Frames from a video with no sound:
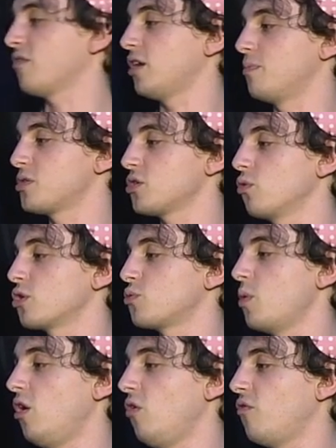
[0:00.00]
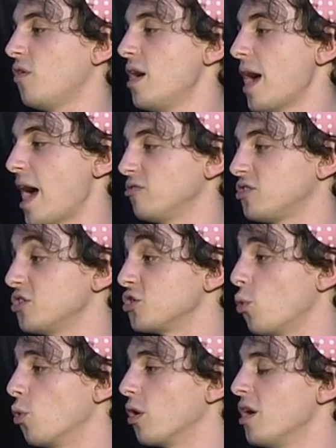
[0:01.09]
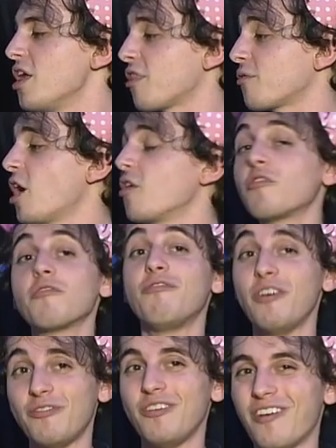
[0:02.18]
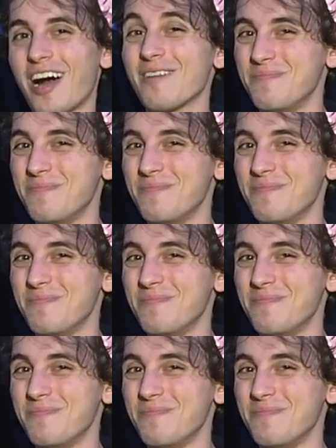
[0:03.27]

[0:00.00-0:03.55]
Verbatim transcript: cups, or twelve ounces, or three hundred fifty-five